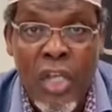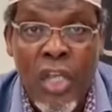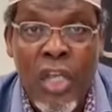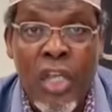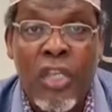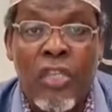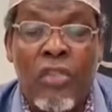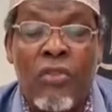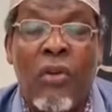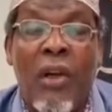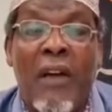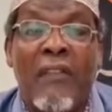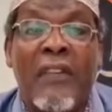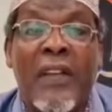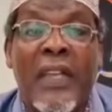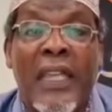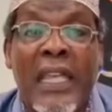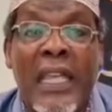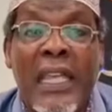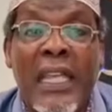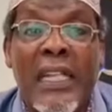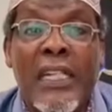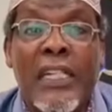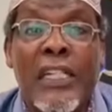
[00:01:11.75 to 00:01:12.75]
You have
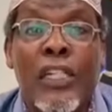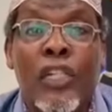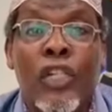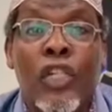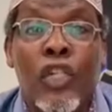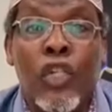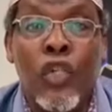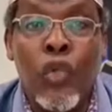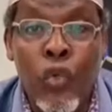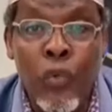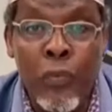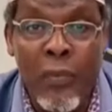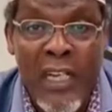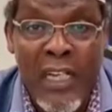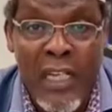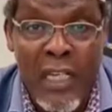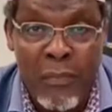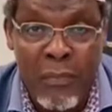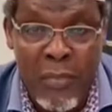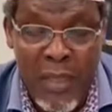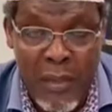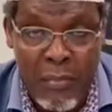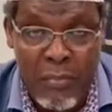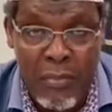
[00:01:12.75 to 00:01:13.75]
killed too many
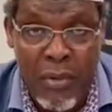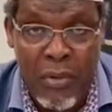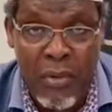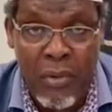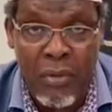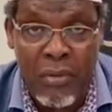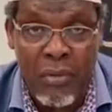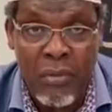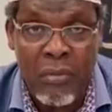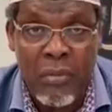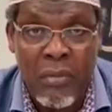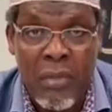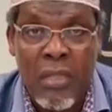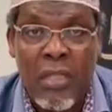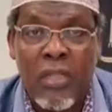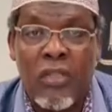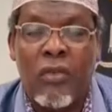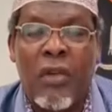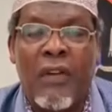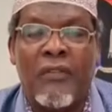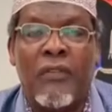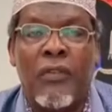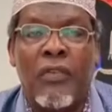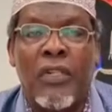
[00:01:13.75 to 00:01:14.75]
people. You
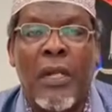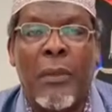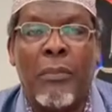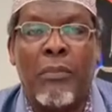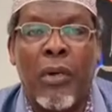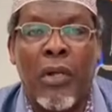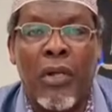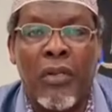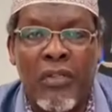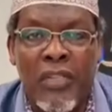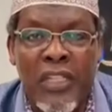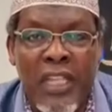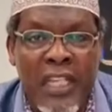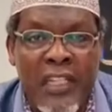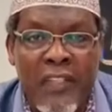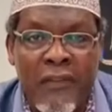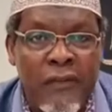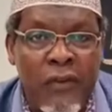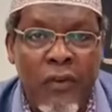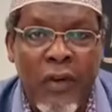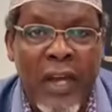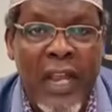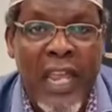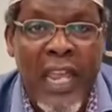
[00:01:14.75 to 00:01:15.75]
have not apologized
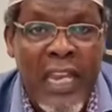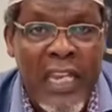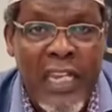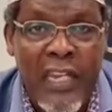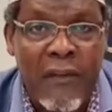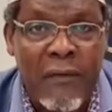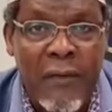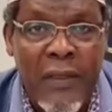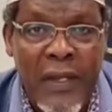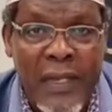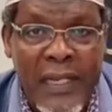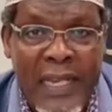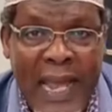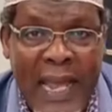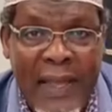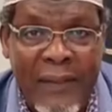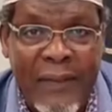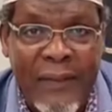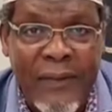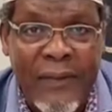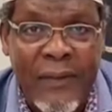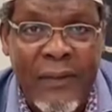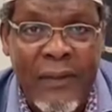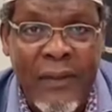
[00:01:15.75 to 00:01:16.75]
for any of the
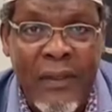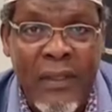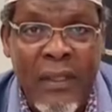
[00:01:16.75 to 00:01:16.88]
deaths.